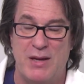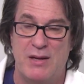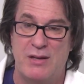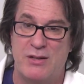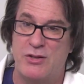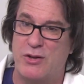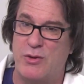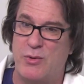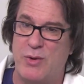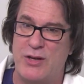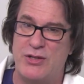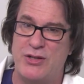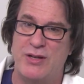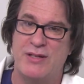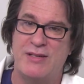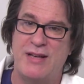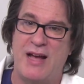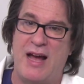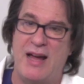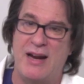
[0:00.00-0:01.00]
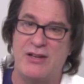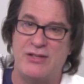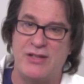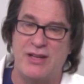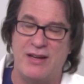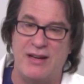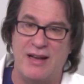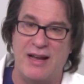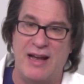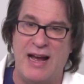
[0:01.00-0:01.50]
So the question is, how does
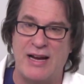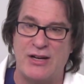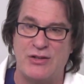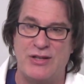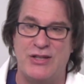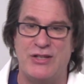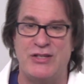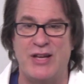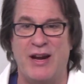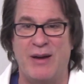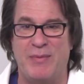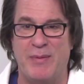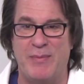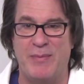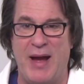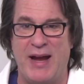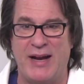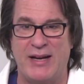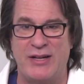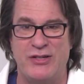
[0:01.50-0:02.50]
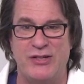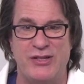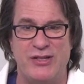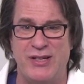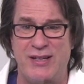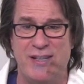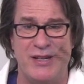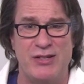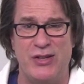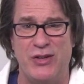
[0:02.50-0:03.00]
it actually set up the packages?
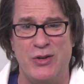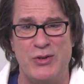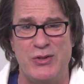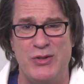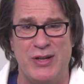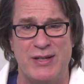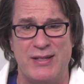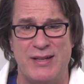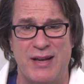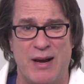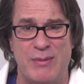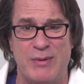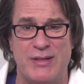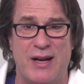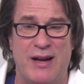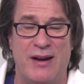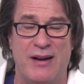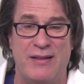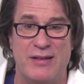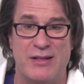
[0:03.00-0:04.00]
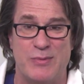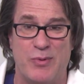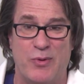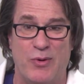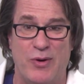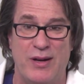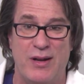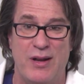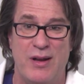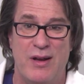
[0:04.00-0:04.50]
It doesn't use the automaton at this
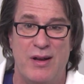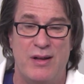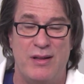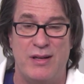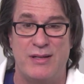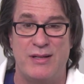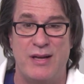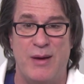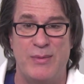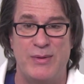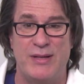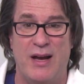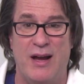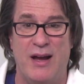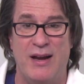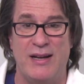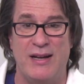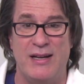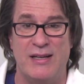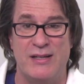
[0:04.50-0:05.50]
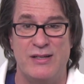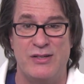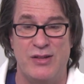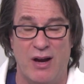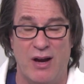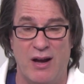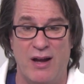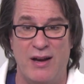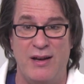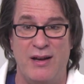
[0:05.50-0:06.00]
point. The automaton is
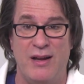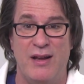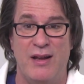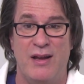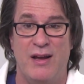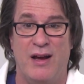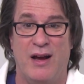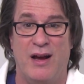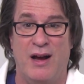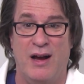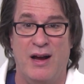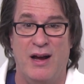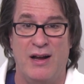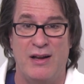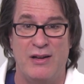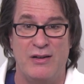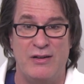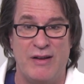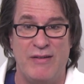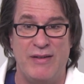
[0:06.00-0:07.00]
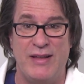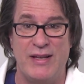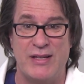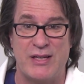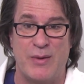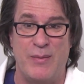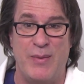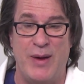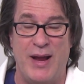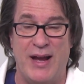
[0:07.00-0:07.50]
done giving these
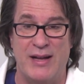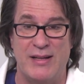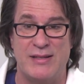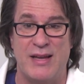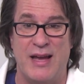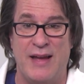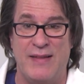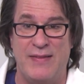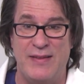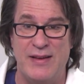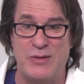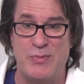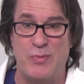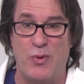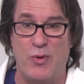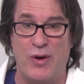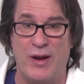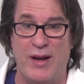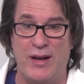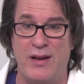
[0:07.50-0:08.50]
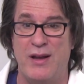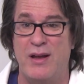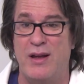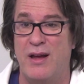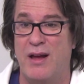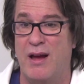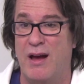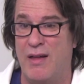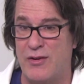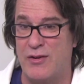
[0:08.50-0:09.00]
commands. At this point,
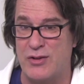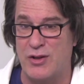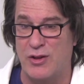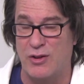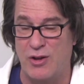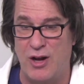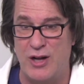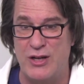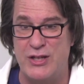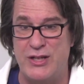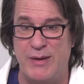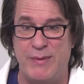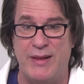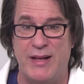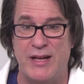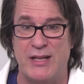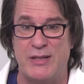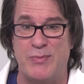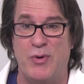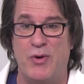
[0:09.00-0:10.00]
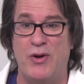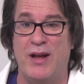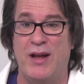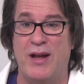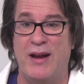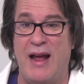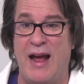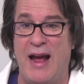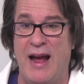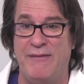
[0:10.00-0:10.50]
there's a launch daemon that's put
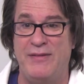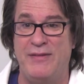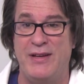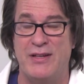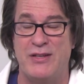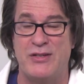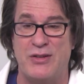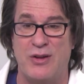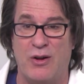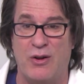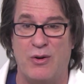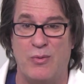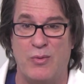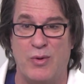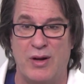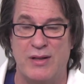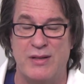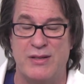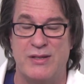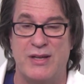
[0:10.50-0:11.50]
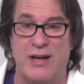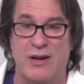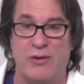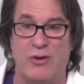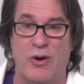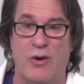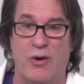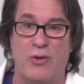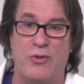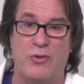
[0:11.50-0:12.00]
in after the installer runs. It'll
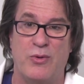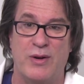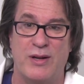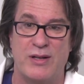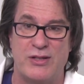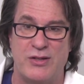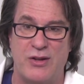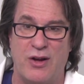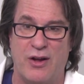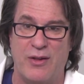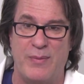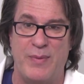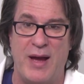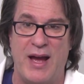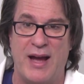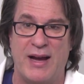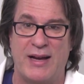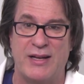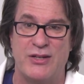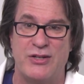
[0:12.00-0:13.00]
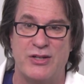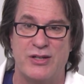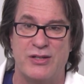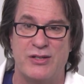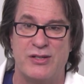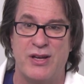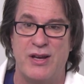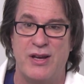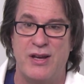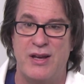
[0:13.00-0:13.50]
go through and install the
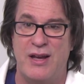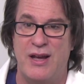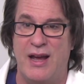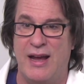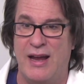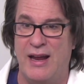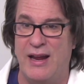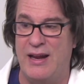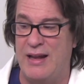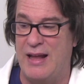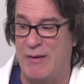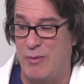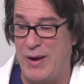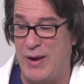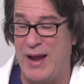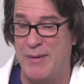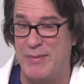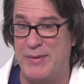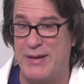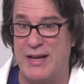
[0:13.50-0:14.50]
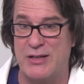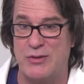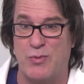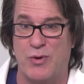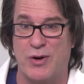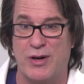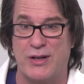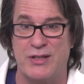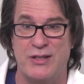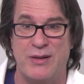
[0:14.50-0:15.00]
packages. And the way MDS
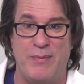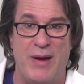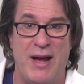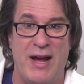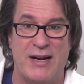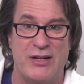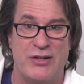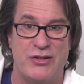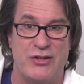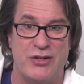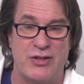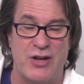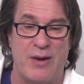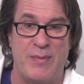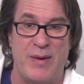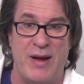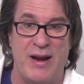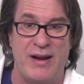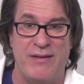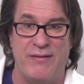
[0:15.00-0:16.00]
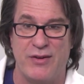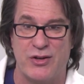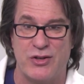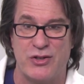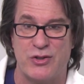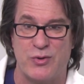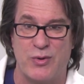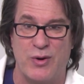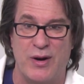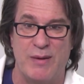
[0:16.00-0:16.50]
works is it packages up any of your
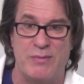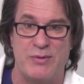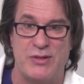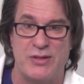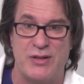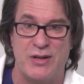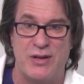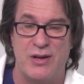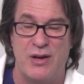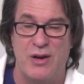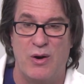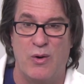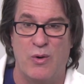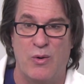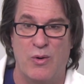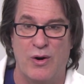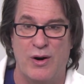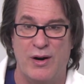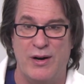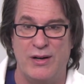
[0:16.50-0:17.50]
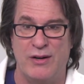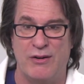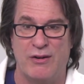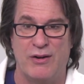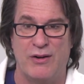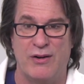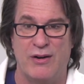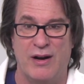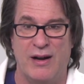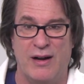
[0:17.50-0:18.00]
scripts or
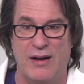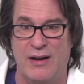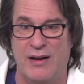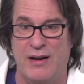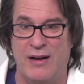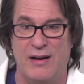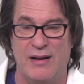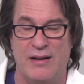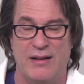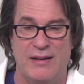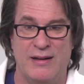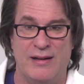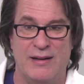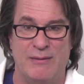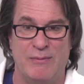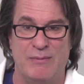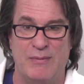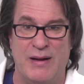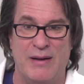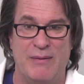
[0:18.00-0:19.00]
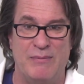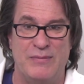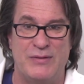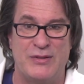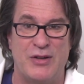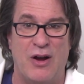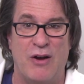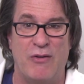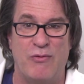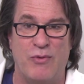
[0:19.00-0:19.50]
your
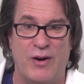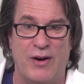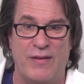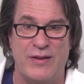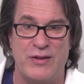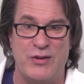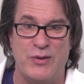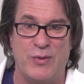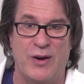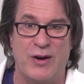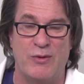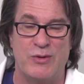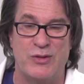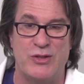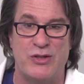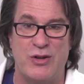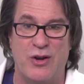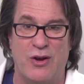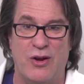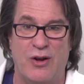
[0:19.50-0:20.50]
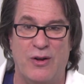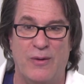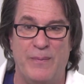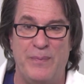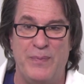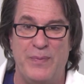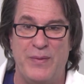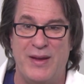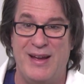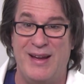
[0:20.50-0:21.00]
software that you want to install.
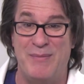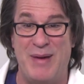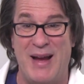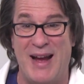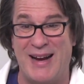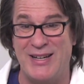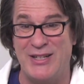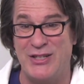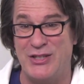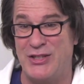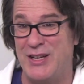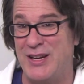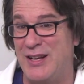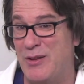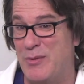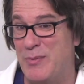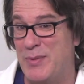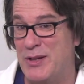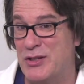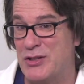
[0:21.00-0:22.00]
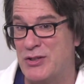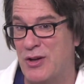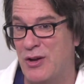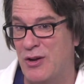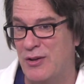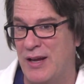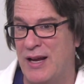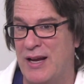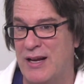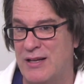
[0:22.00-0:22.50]
And packages can either be
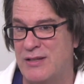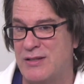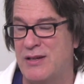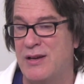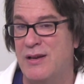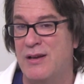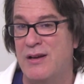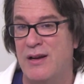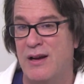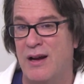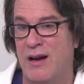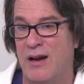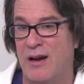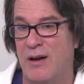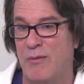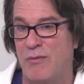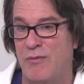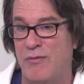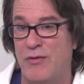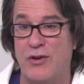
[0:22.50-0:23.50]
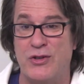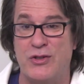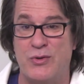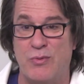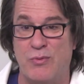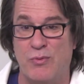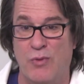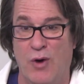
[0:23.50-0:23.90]
installed as first